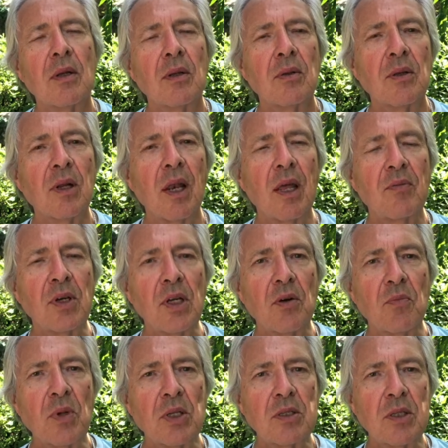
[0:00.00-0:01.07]
the clever
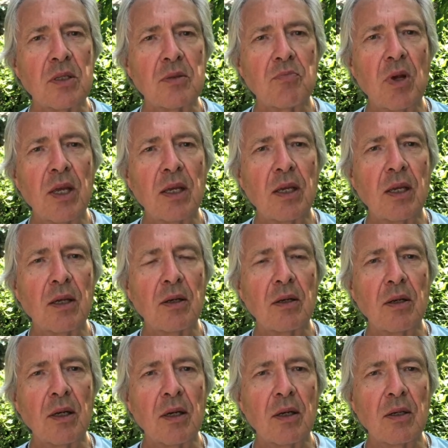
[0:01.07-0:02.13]
government is making